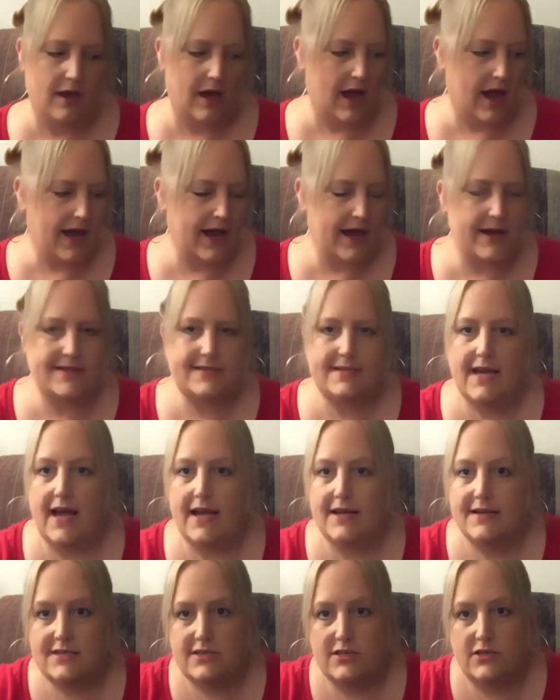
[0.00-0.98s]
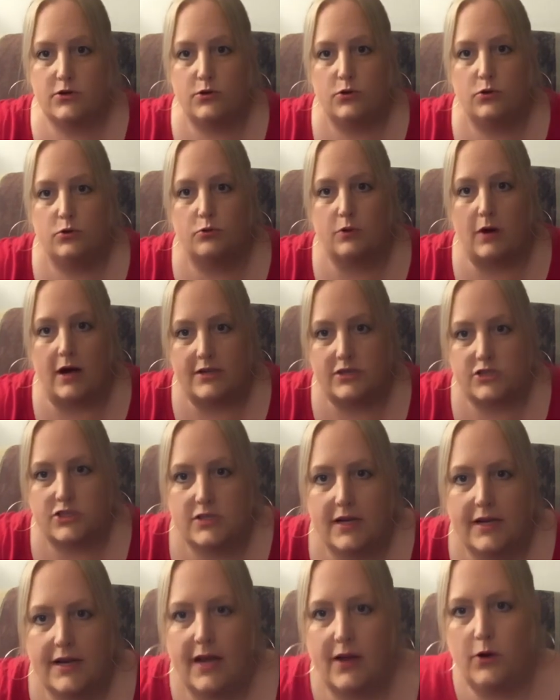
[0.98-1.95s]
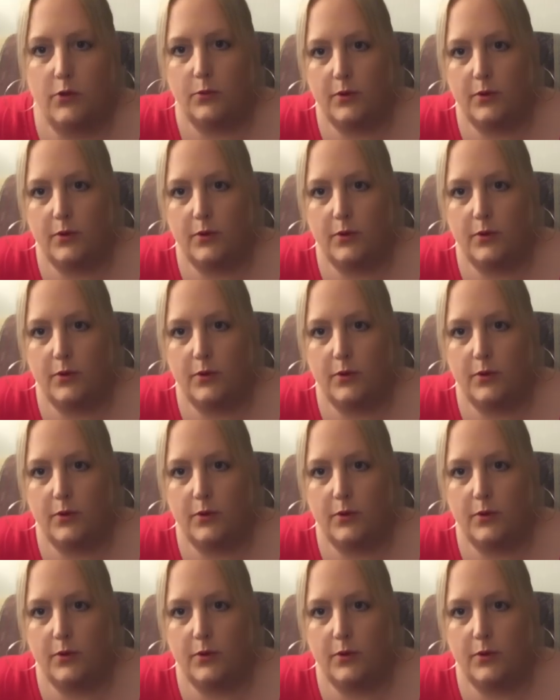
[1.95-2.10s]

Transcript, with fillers: I tend to rush and I don't